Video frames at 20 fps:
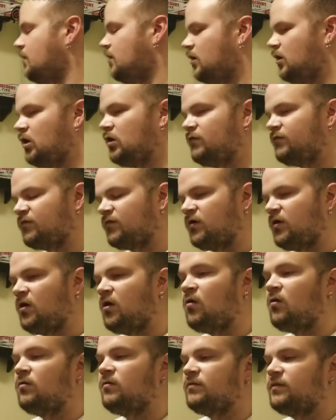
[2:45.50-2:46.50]

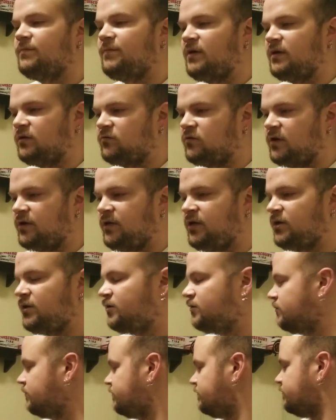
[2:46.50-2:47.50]
Overall, the better
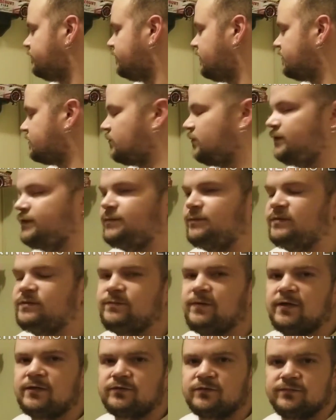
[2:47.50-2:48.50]
radio is going to be
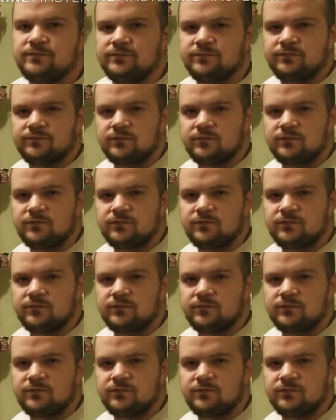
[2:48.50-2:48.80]
Spektrum.